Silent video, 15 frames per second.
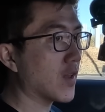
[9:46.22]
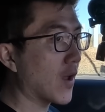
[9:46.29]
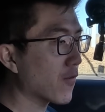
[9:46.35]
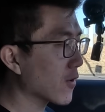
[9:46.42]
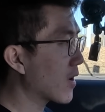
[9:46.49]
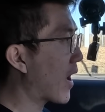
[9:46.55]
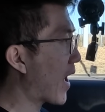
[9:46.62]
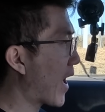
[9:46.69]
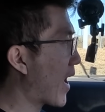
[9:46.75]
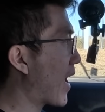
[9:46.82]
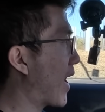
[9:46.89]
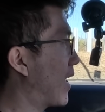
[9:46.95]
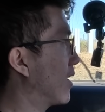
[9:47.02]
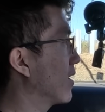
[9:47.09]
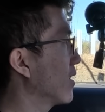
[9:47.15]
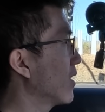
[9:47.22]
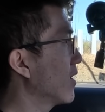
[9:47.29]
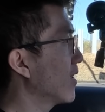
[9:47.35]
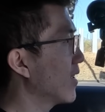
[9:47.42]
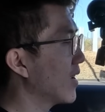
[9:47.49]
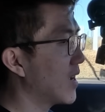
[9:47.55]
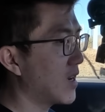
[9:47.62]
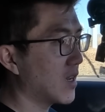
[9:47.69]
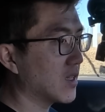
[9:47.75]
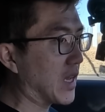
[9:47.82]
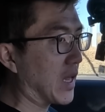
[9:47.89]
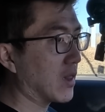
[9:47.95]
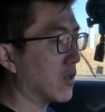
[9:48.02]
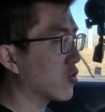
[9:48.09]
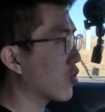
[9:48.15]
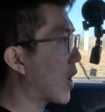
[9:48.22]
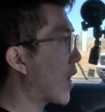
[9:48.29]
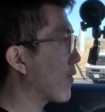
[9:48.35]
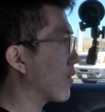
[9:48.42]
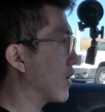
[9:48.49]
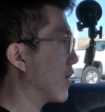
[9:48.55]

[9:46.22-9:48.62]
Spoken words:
never had in a daily driver.